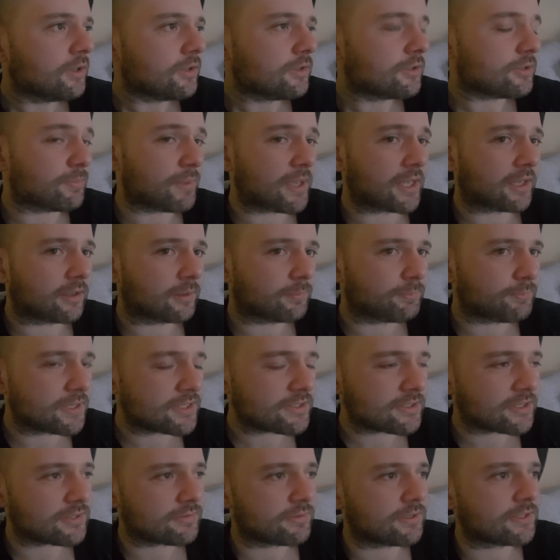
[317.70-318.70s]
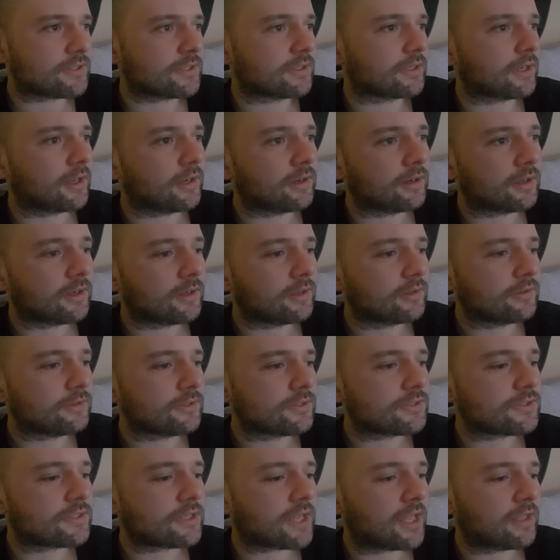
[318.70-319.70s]
to make a business visit. And I
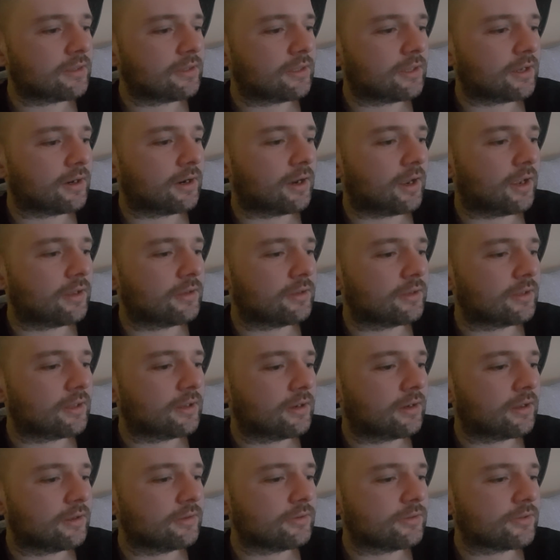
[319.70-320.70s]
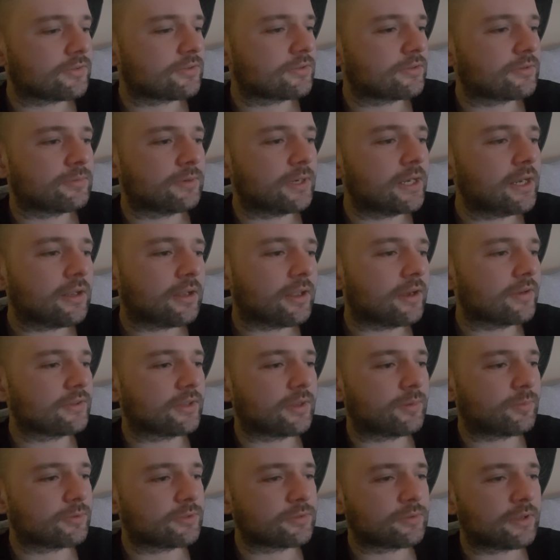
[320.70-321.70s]
just sat there and then I just realized,
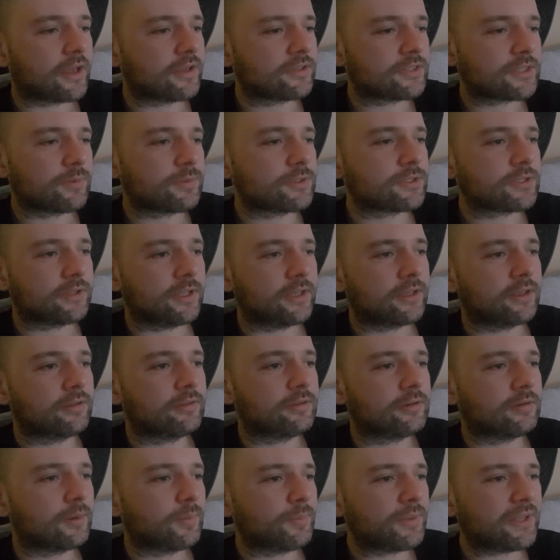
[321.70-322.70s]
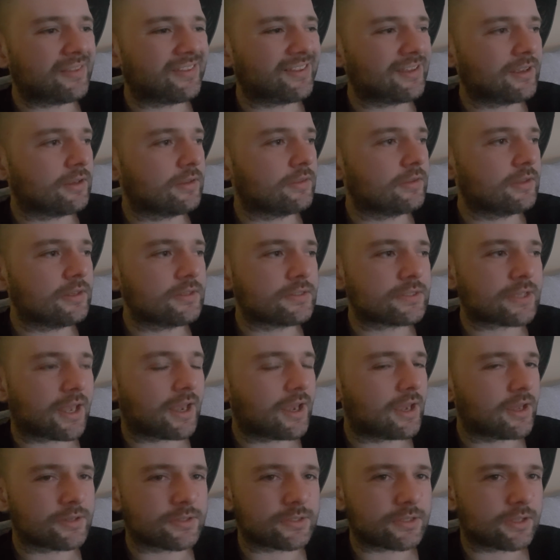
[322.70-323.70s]
as I was clicking through, I mean, these
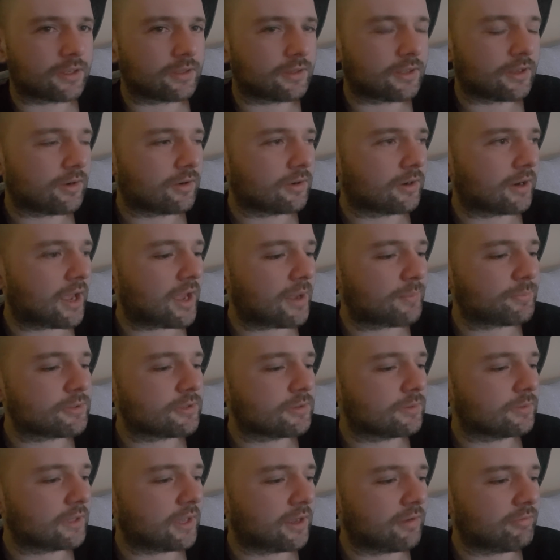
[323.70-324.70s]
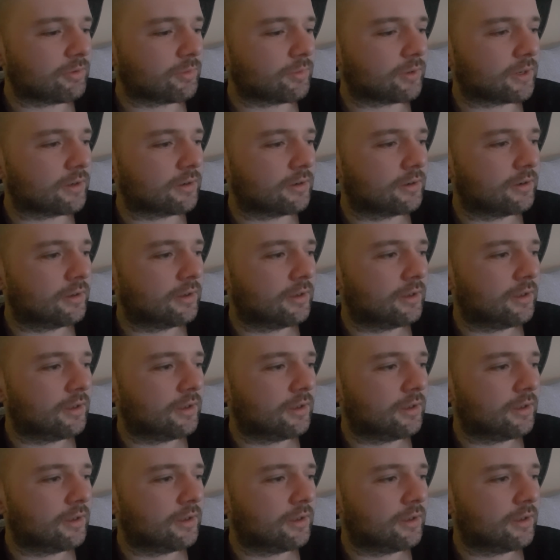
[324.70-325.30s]
ads, like, they are absolutely everywhere.